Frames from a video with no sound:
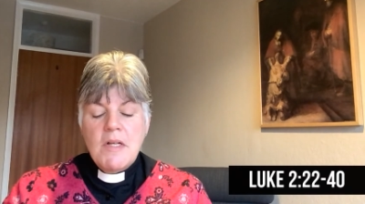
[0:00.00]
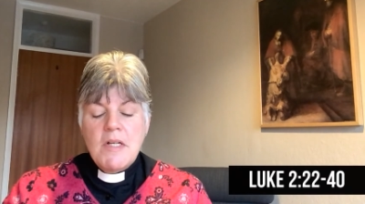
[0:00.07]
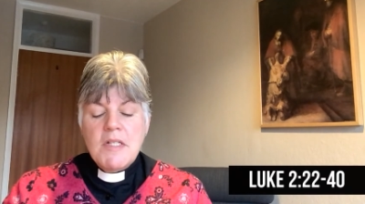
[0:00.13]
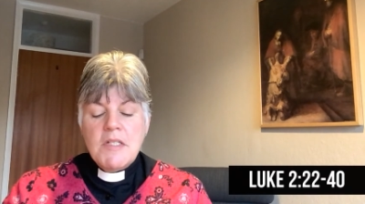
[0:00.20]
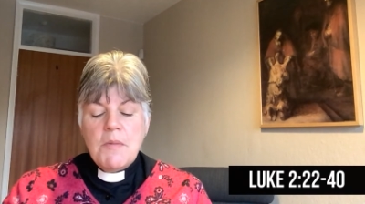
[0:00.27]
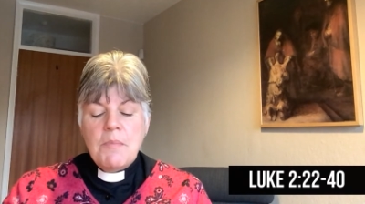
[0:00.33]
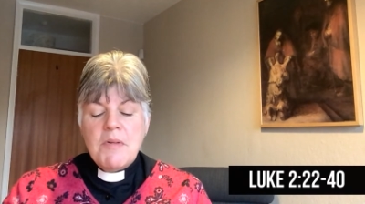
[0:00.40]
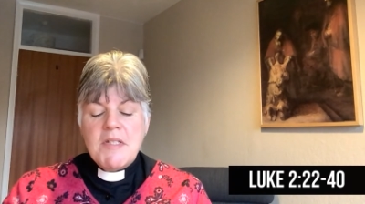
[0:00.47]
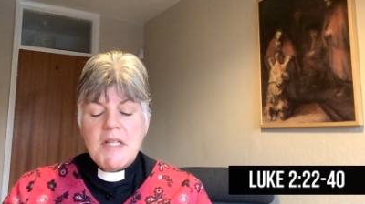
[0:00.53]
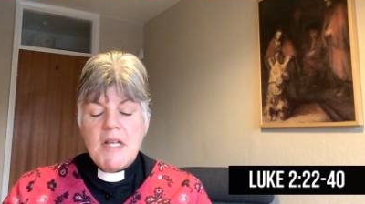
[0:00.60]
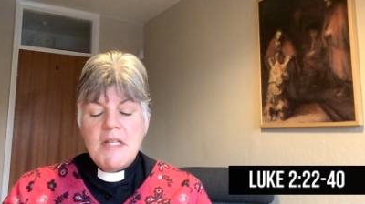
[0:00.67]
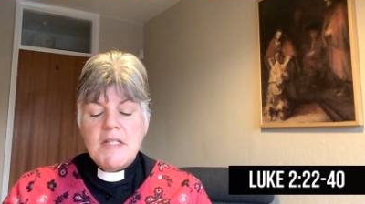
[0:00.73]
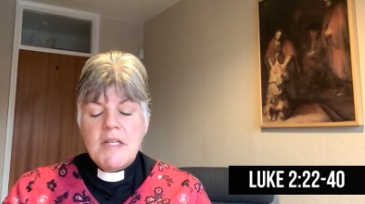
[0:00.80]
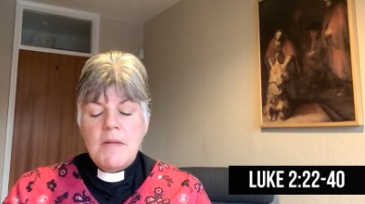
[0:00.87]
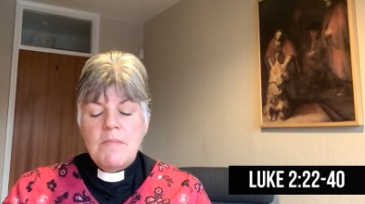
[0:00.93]
to
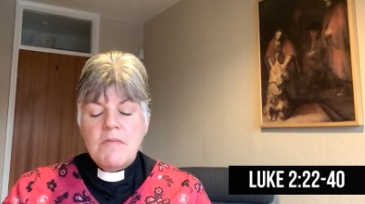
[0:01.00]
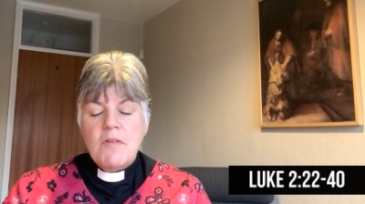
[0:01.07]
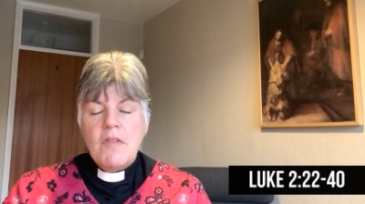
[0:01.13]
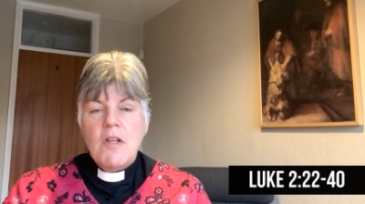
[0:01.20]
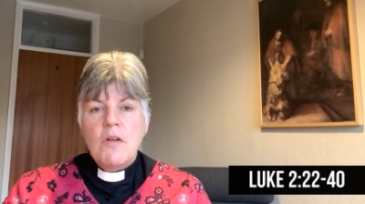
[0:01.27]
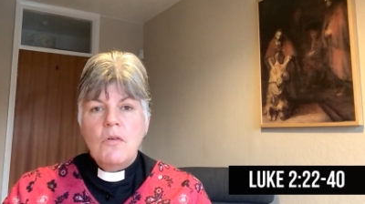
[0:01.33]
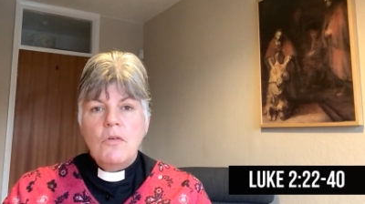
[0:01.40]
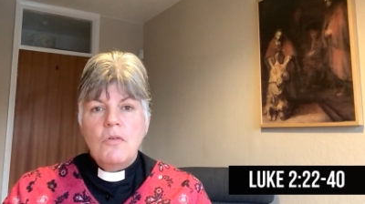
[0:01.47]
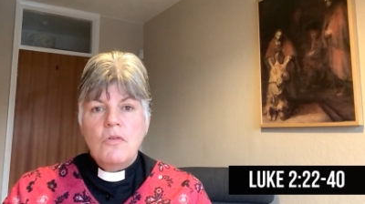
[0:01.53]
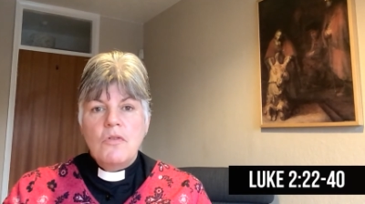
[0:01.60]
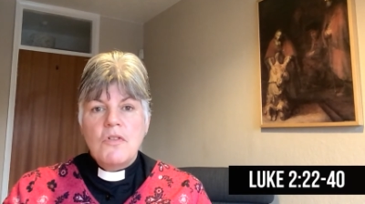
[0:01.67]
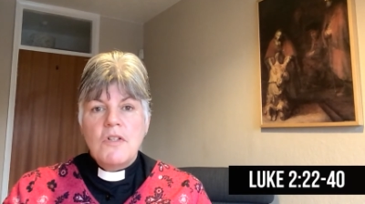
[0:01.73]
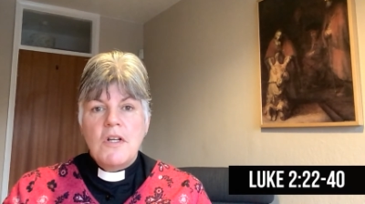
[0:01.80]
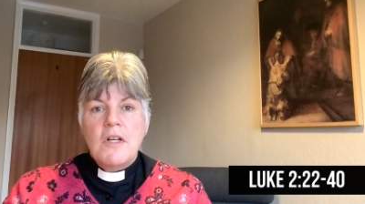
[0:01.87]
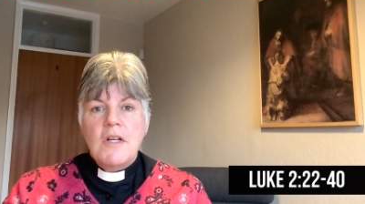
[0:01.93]
present him to the Lord,
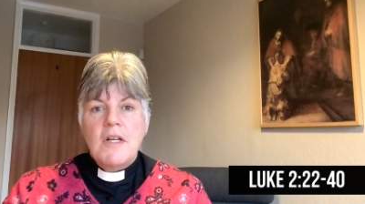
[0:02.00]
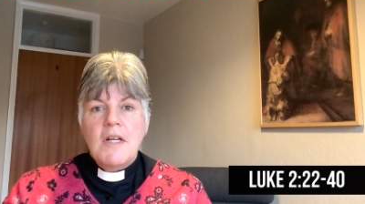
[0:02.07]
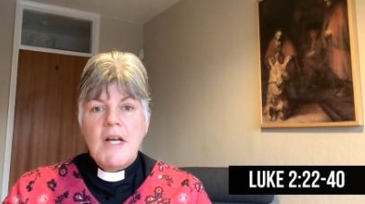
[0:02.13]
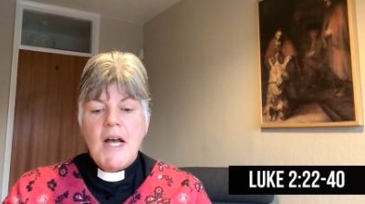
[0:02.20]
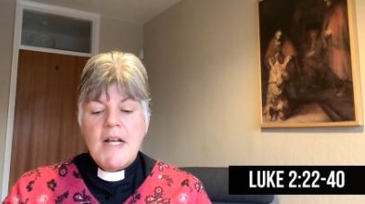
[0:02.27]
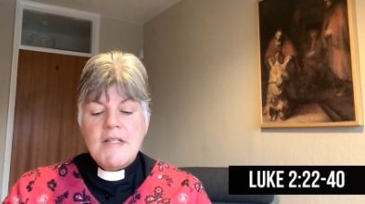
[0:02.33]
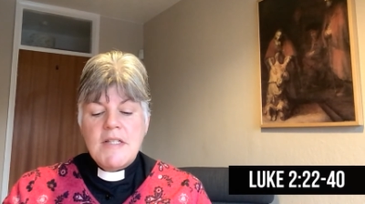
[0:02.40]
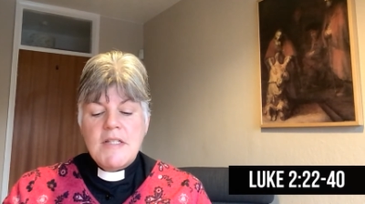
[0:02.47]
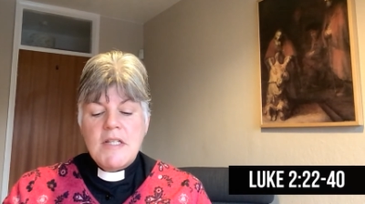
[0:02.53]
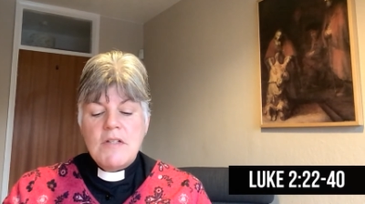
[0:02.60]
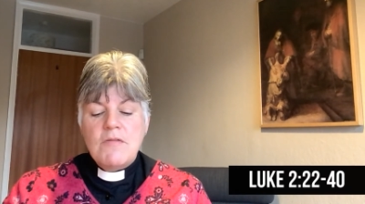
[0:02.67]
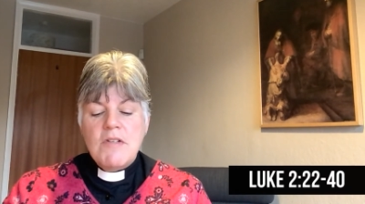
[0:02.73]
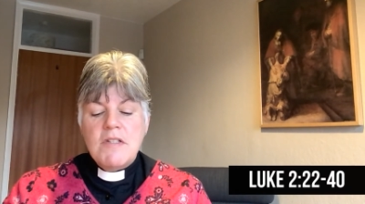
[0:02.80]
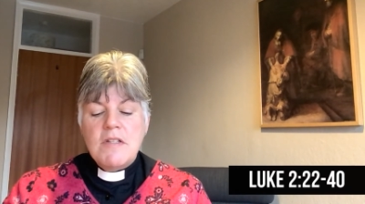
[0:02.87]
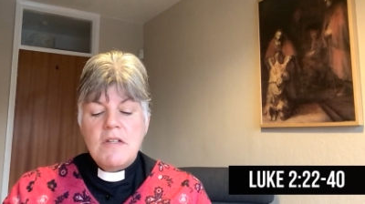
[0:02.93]
as it
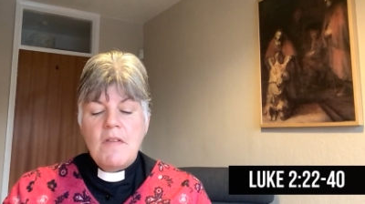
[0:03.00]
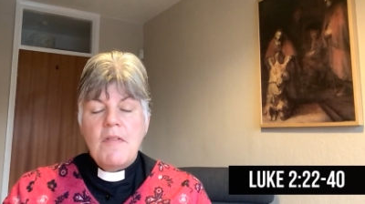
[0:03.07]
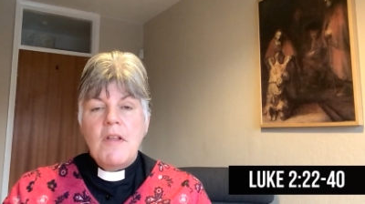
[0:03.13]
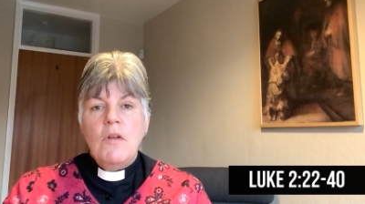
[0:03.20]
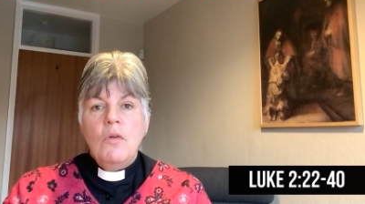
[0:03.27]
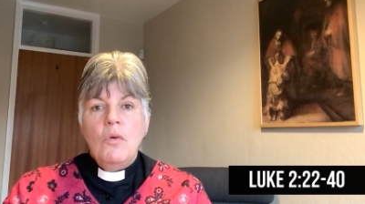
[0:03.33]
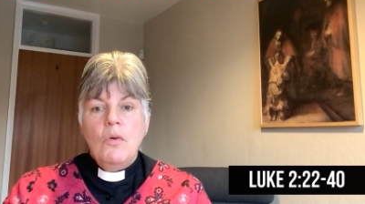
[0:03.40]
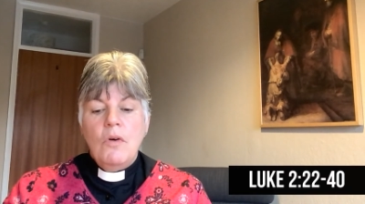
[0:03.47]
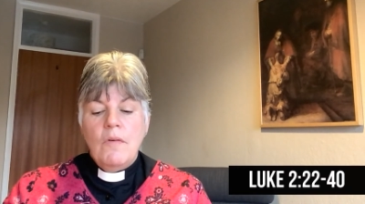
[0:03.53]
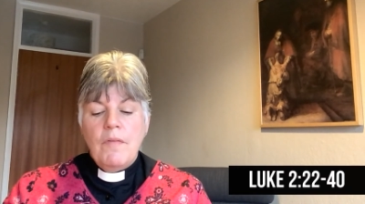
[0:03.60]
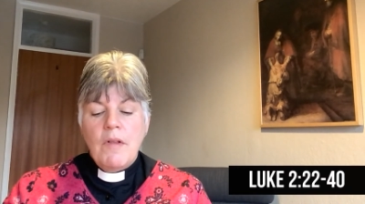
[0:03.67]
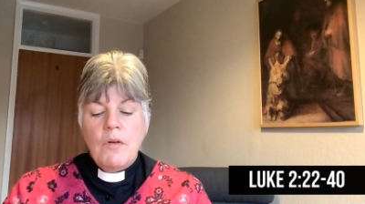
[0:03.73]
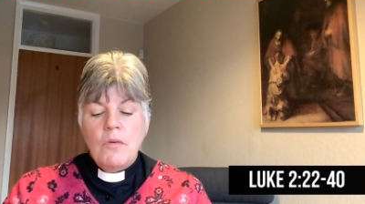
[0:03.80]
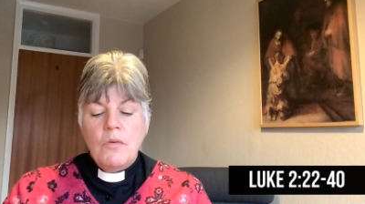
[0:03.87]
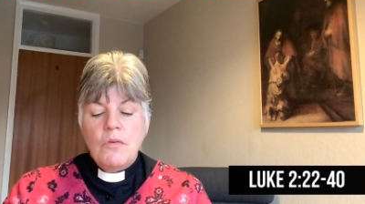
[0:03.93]
is written in the law of
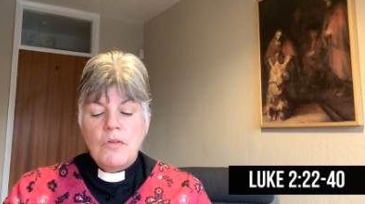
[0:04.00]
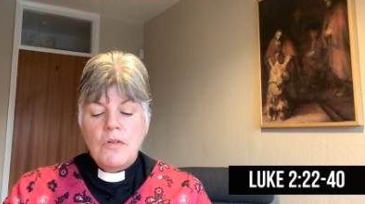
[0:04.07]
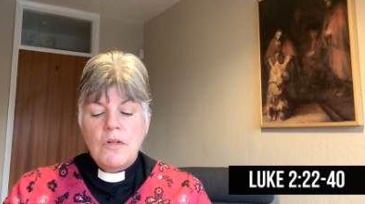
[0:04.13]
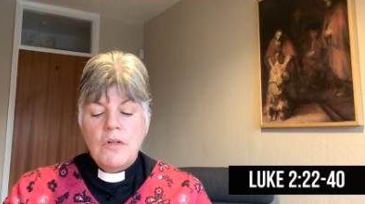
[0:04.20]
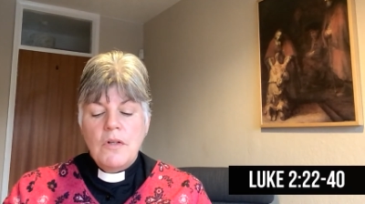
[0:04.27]
the Lord.